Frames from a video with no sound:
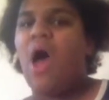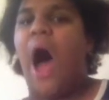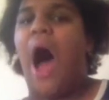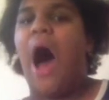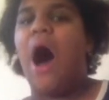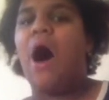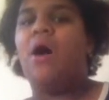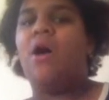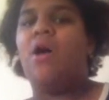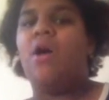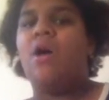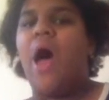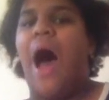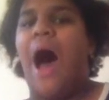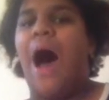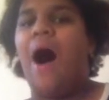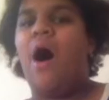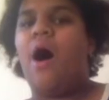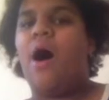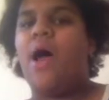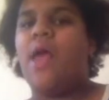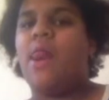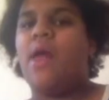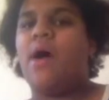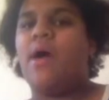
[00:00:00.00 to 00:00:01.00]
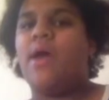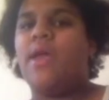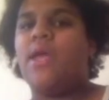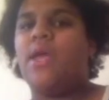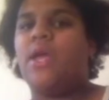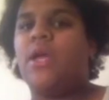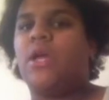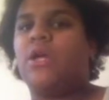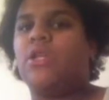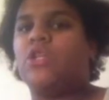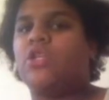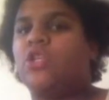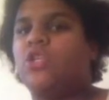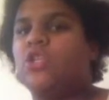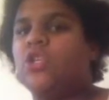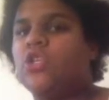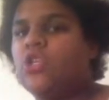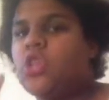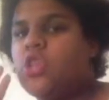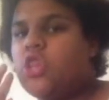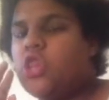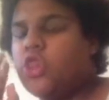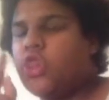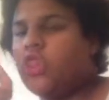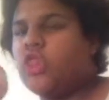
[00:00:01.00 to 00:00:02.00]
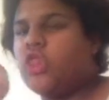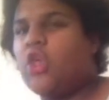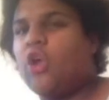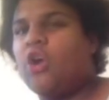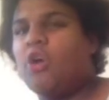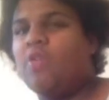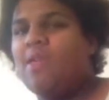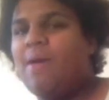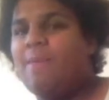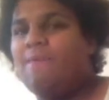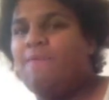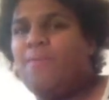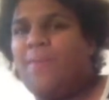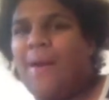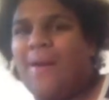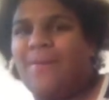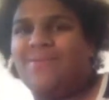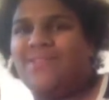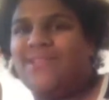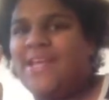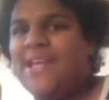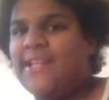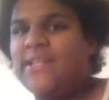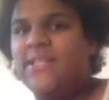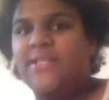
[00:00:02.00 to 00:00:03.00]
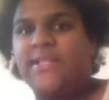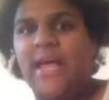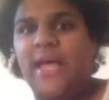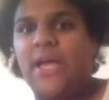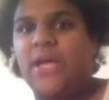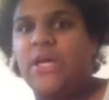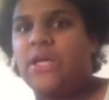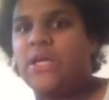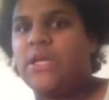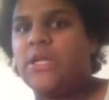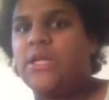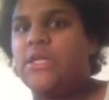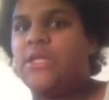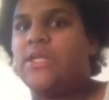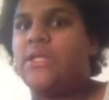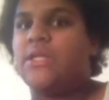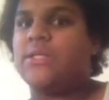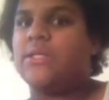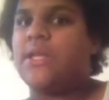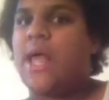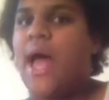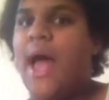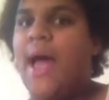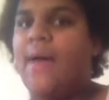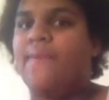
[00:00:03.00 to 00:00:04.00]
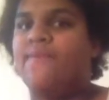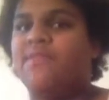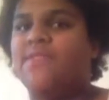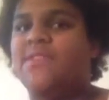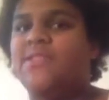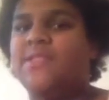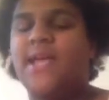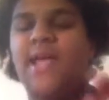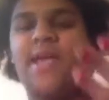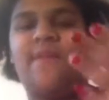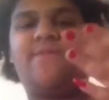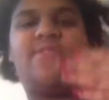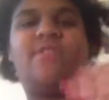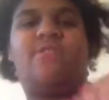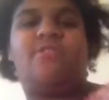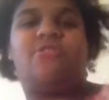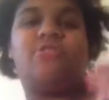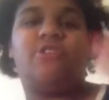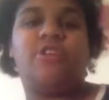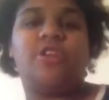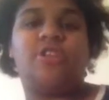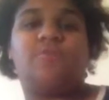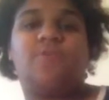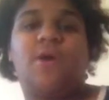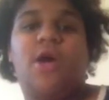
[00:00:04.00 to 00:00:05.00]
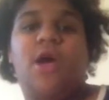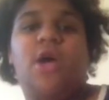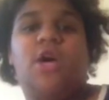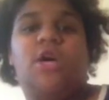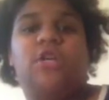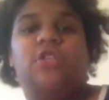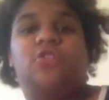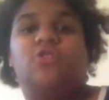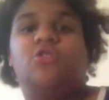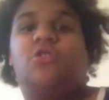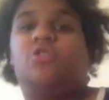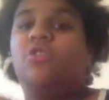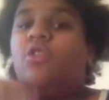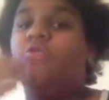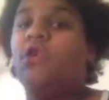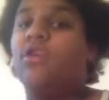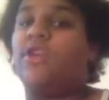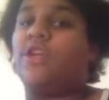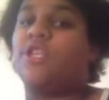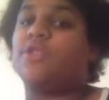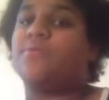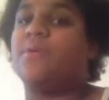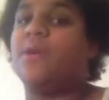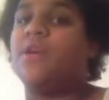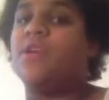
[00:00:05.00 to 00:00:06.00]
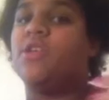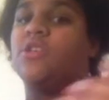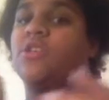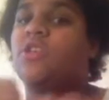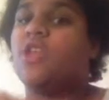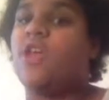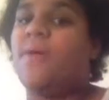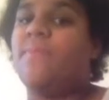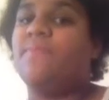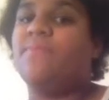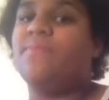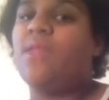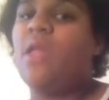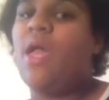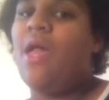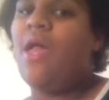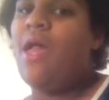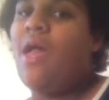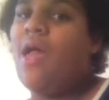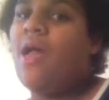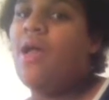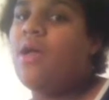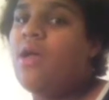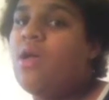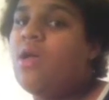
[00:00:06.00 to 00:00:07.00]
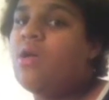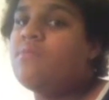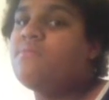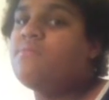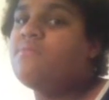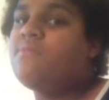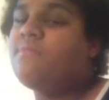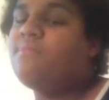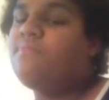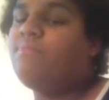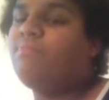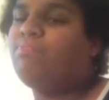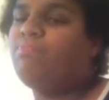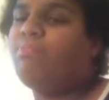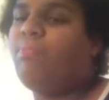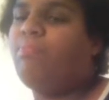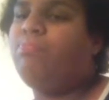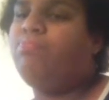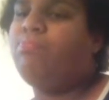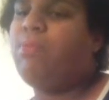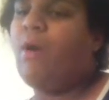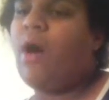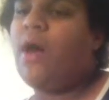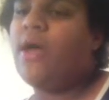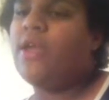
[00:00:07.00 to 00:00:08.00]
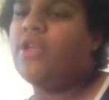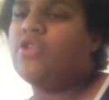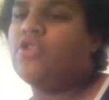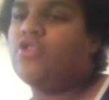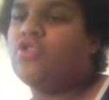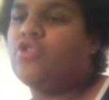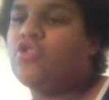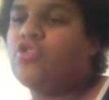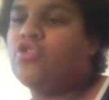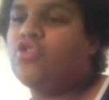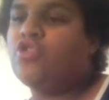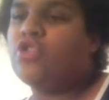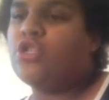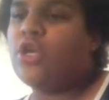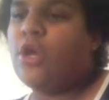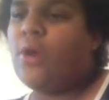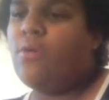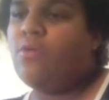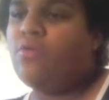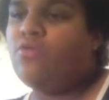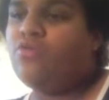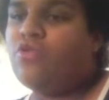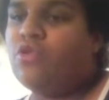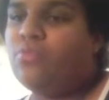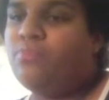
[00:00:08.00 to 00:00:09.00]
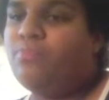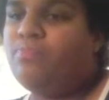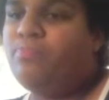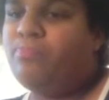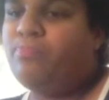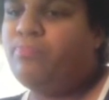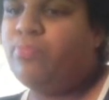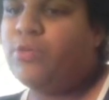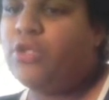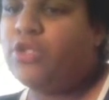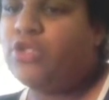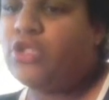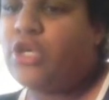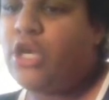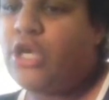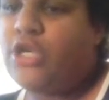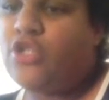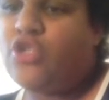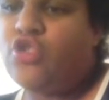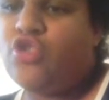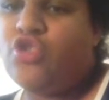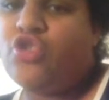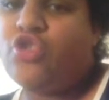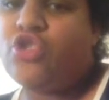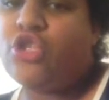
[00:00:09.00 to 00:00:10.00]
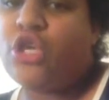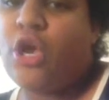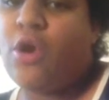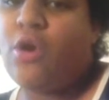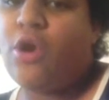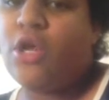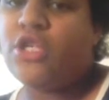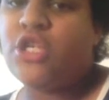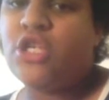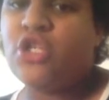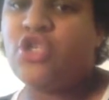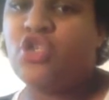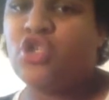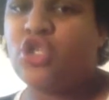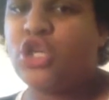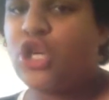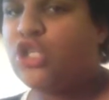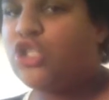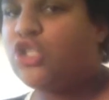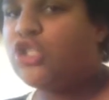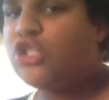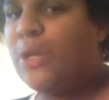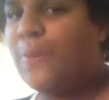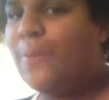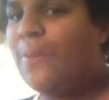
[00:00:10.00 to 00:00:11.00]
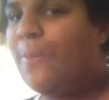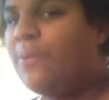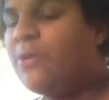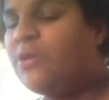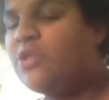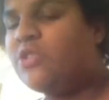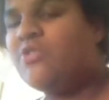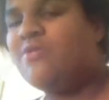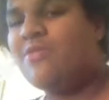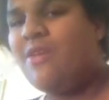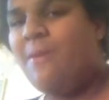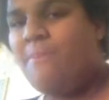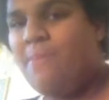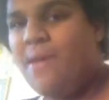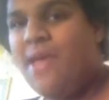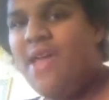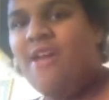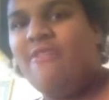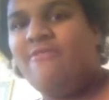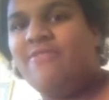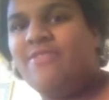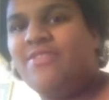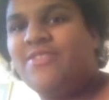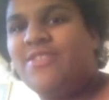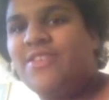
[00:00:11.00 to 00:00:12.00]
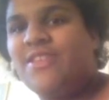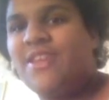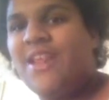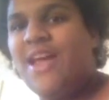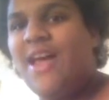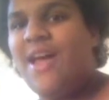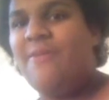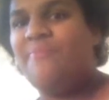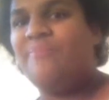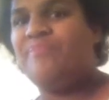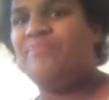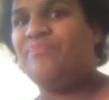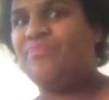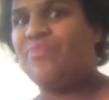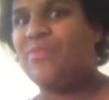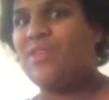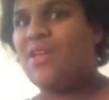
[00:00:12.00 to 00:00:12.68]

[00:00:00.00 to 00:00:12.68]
I like to just look at them for about 10 seconds and see if they're a nice person or not a nice person. But I don't like to judge someone because of their appearance and that.